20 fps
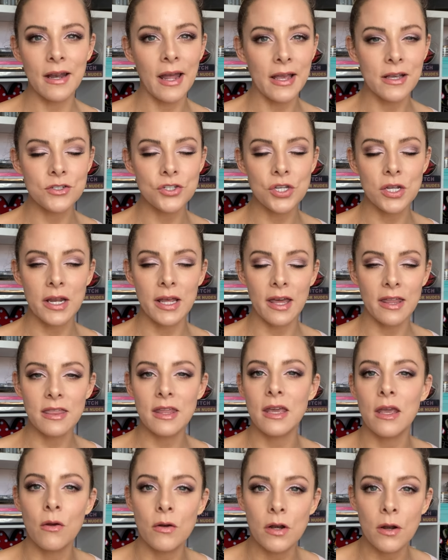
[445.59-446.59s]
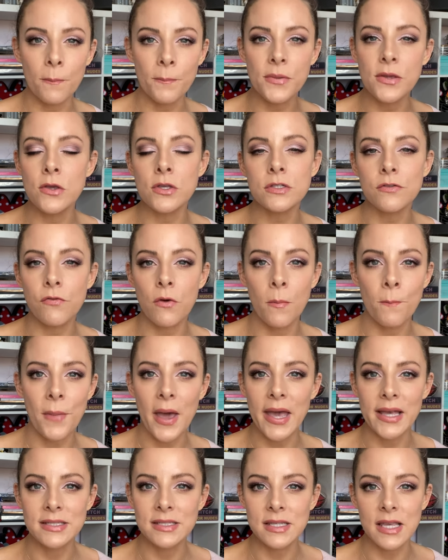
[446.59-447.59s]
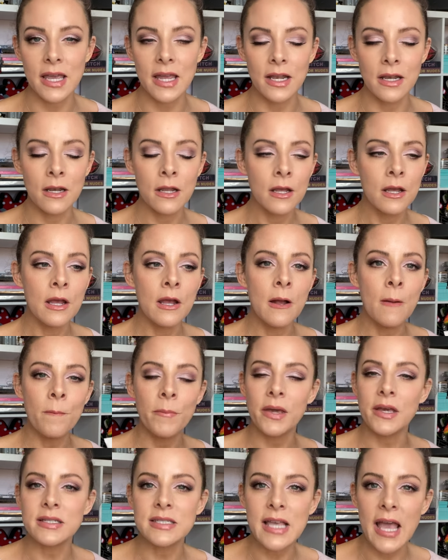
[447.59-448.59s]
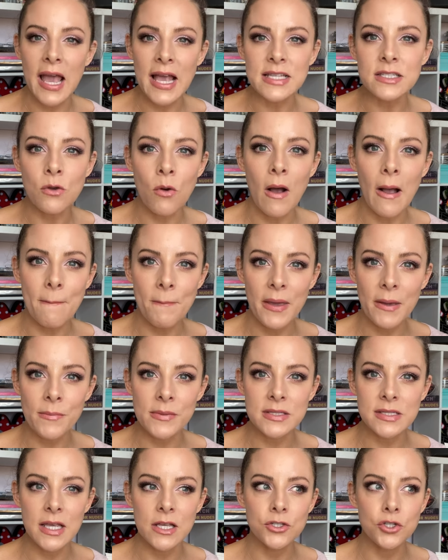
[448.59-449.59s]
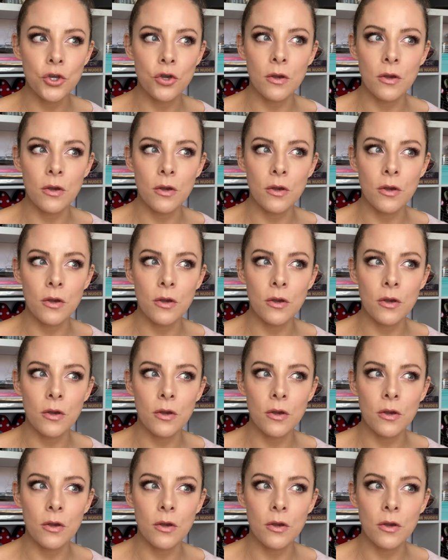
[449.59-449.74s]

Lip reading: Actually, I think it would look beautiful on bare skin because it is quite pigmented.